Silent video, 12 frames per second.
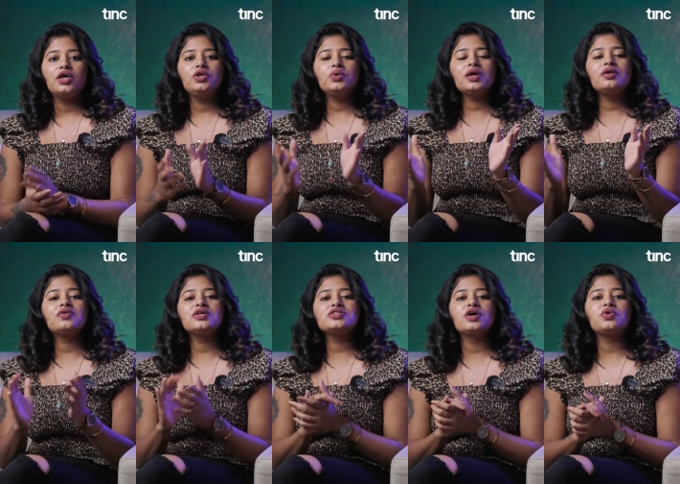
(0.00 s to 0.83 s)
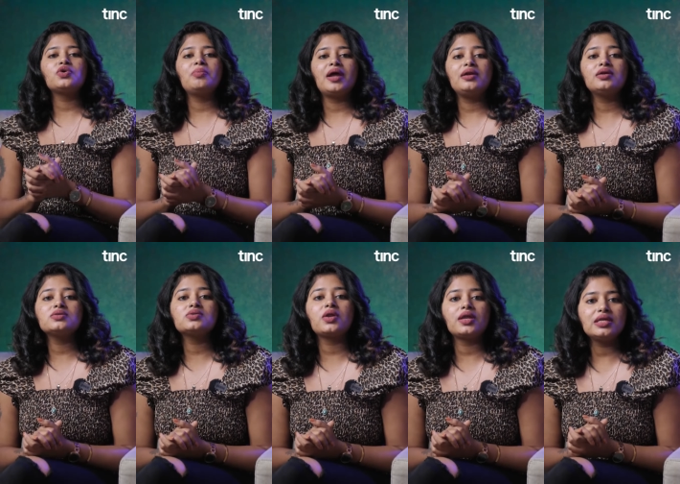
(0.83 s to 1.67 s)
You can reach out to
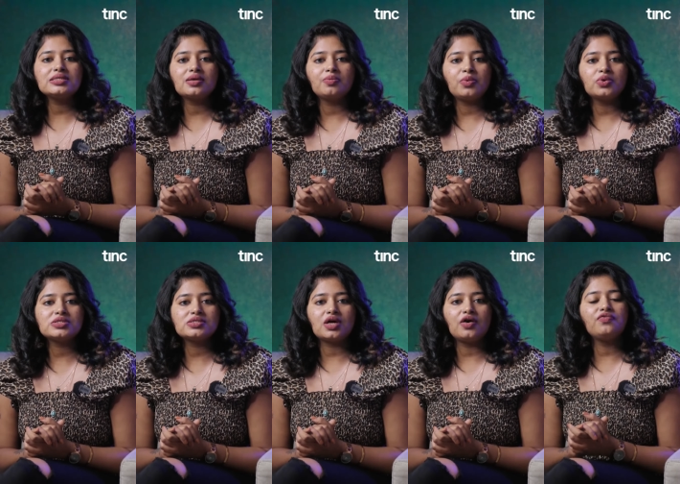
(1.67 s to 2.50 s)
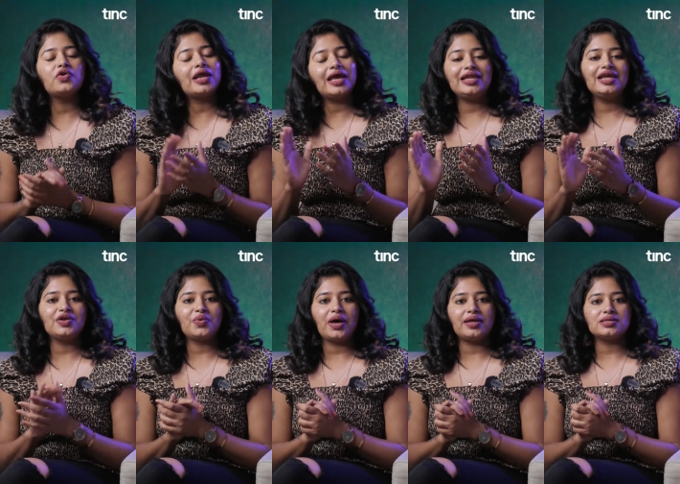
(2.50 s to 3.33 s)
mentors or any support staff for any
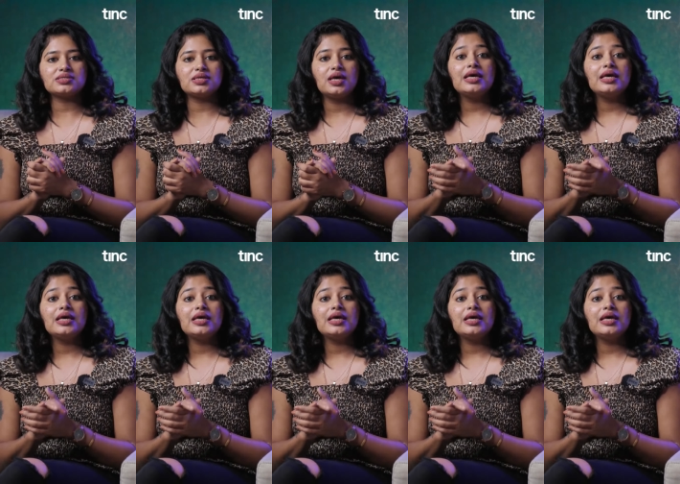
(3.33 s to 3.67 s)
inquiries.